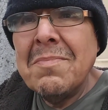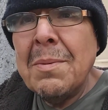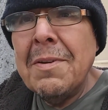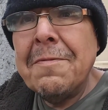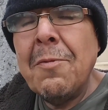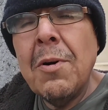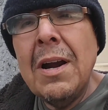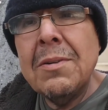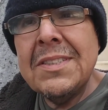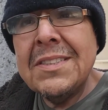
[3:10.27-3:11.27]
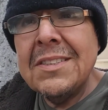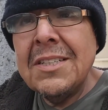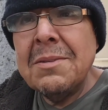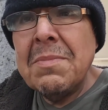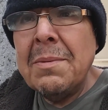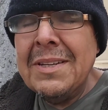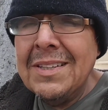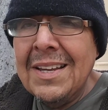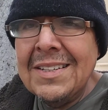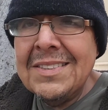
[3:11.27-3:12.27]
maybe four hours of sleep, maybe
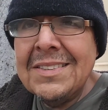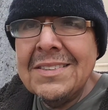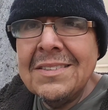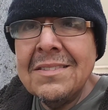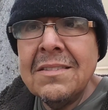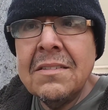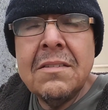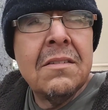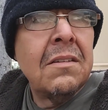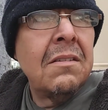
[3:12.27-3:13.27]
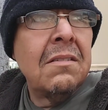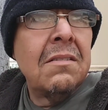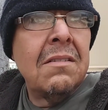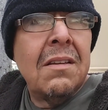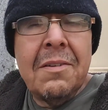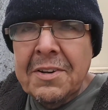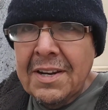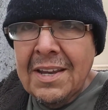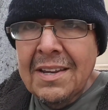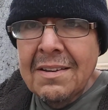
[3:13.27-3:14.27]
less every
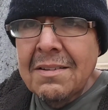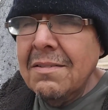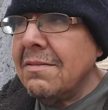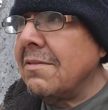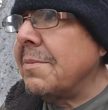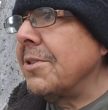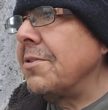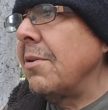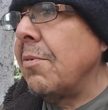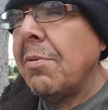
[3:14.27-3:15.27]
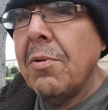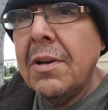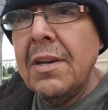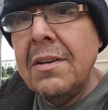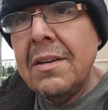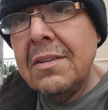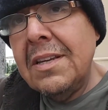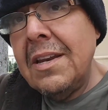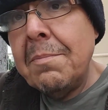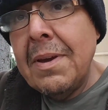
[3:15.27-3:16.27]
day, especially with working
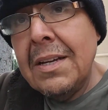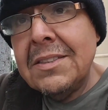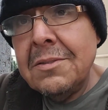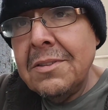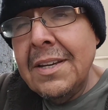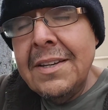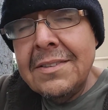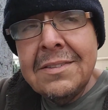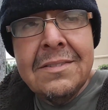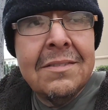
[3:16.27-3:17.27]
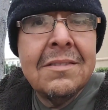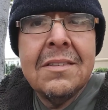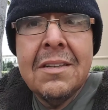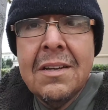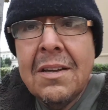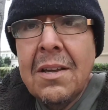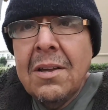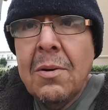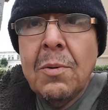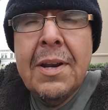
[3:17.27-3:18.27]
and getting back so late and
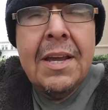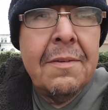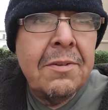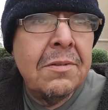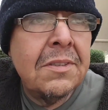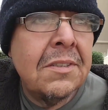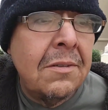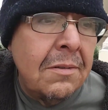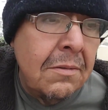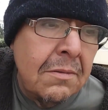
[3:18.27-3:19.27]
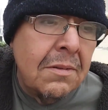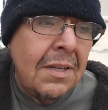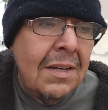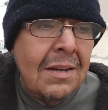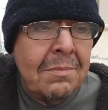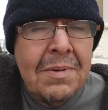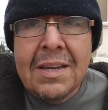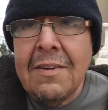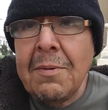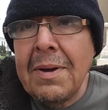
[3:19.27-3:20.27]
what have you. So yeah, I'm
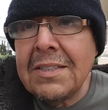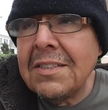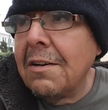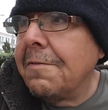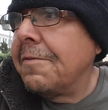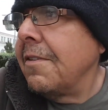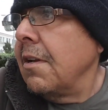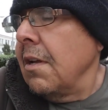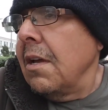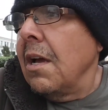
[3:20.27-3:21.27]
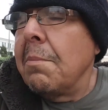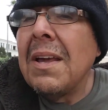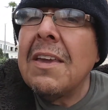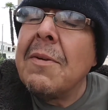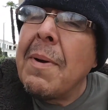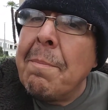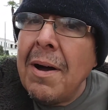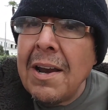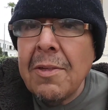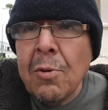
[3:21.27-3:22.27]
not giving myself, I'm not giving my
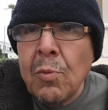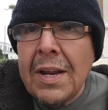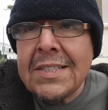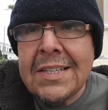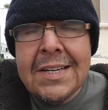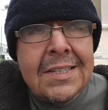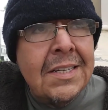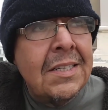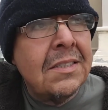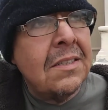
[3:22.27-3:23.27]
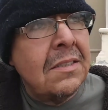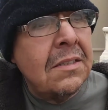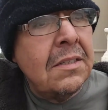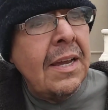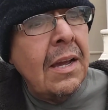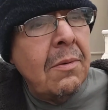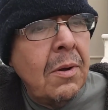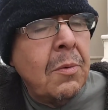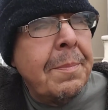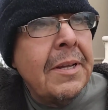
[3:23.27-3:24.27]
body the rest that it needs. And yeah,
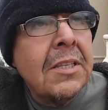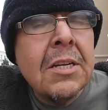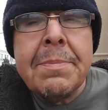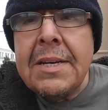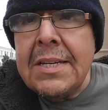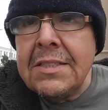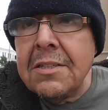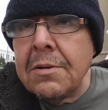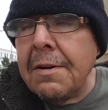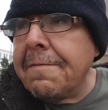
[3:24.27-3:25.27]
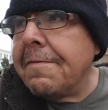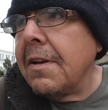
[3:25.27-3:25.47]
it would be a little bit easier if